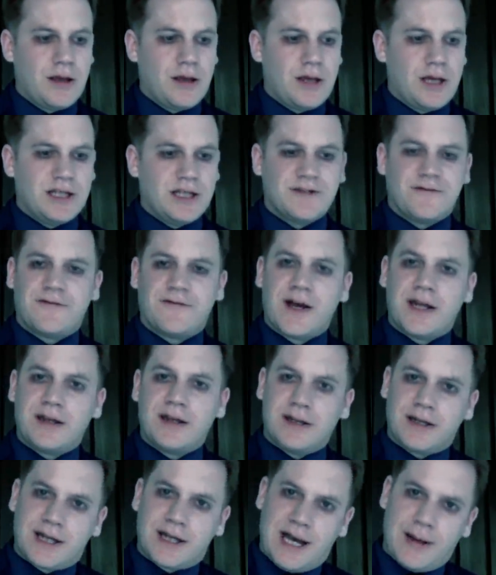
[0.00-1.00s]
He
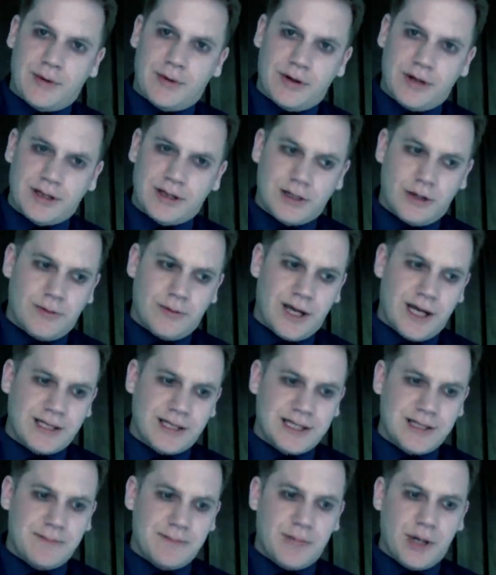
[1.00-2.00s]
defended Camarilla
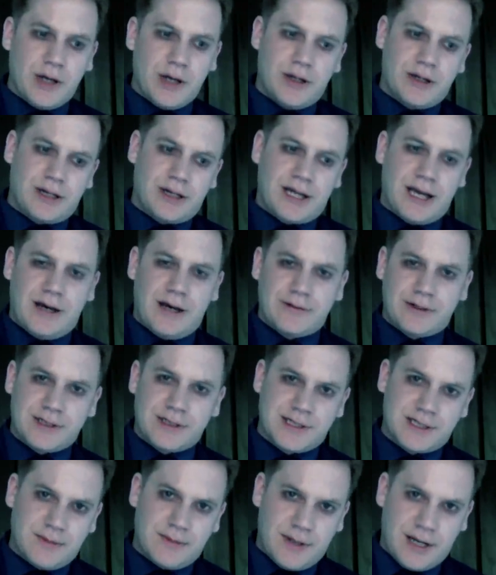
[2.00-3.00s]
domains. He burned
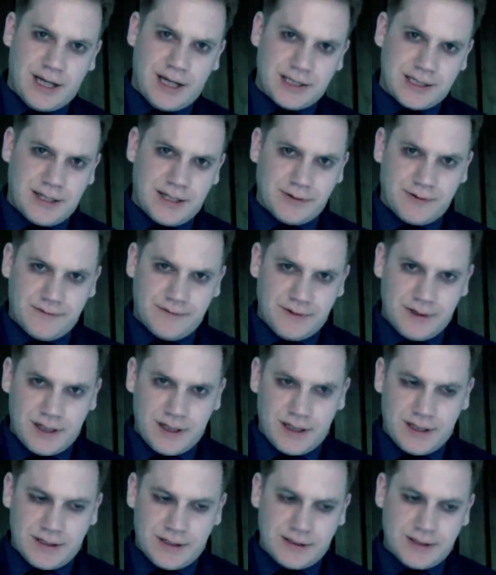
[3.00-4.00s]
countless Sabbat out of
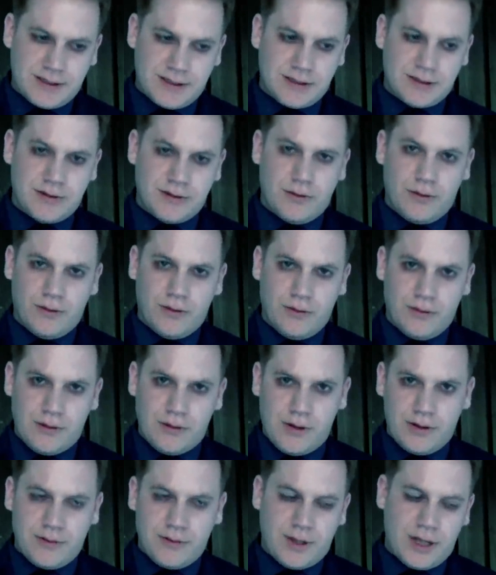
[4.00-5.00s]
theirs,
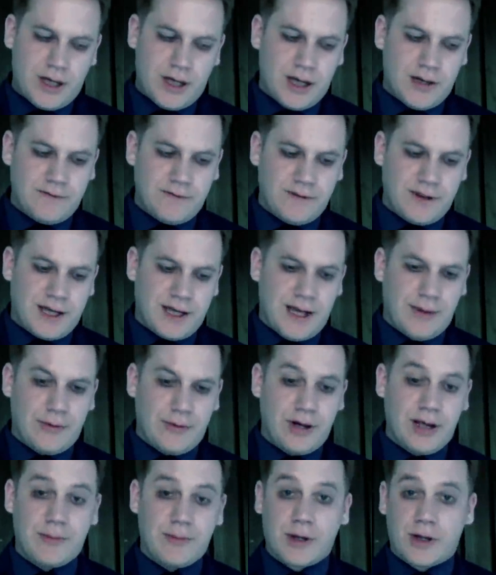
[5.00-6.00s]
all on behalf of the
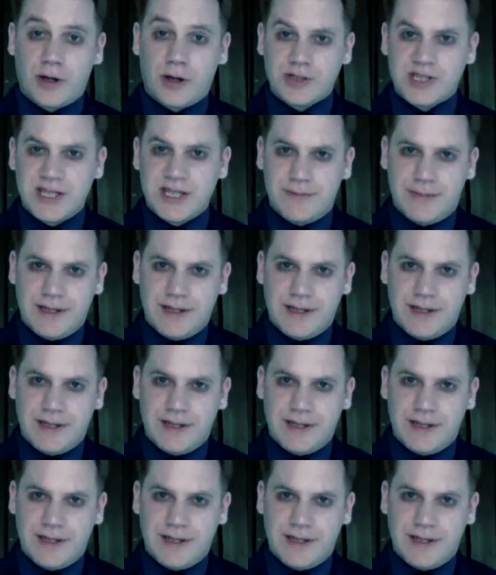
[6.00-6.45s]
Camarilla, because he